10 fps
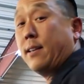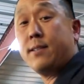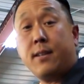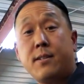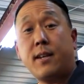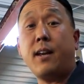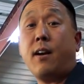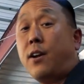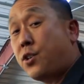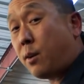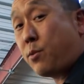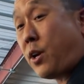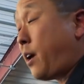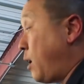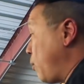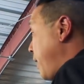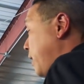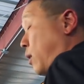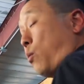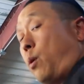Since getting our Jeep J L
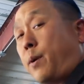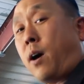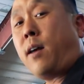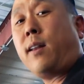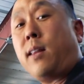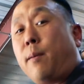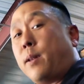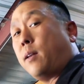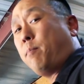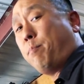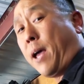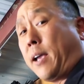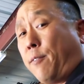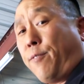Wrangler Rubicon Unlimited back in